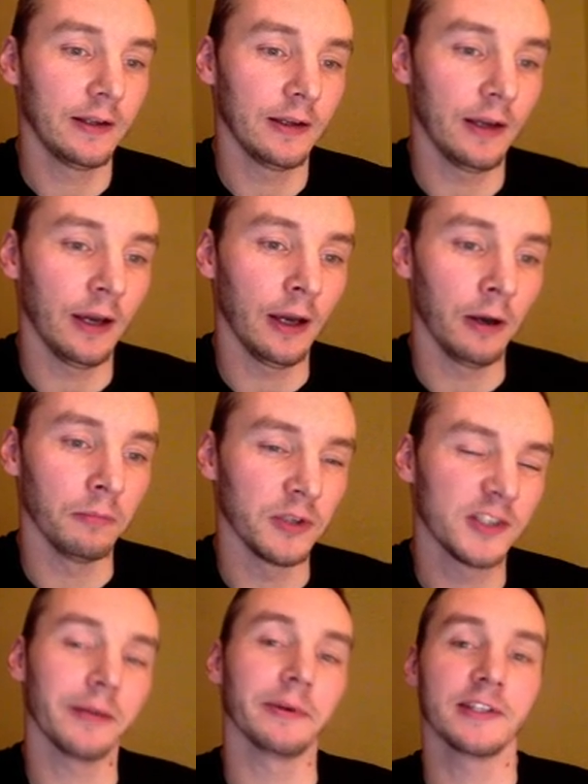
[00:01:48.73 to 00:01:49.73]
um, to
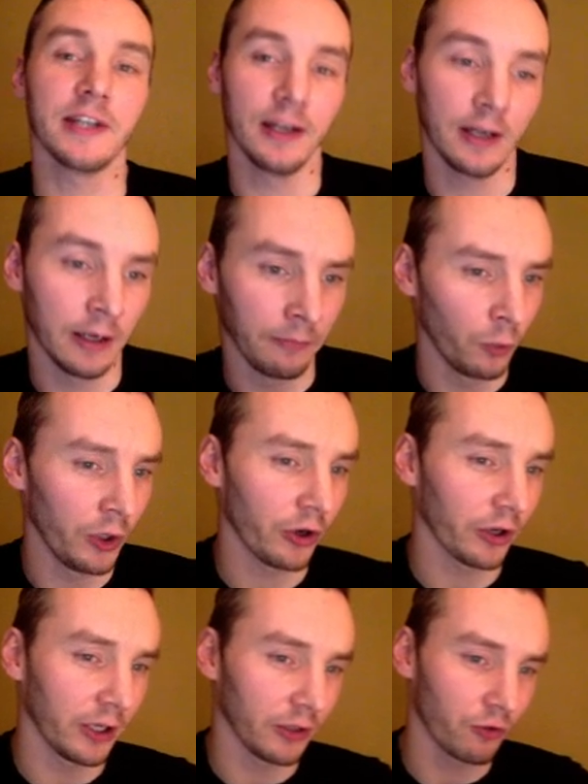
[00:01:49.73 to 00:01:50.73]
some extent. I, we're not
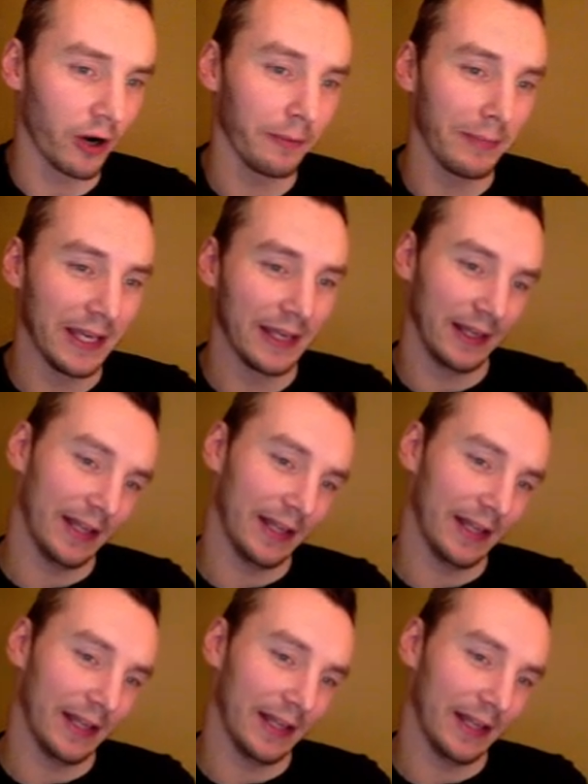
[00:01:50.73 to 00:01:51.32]
going to try and make it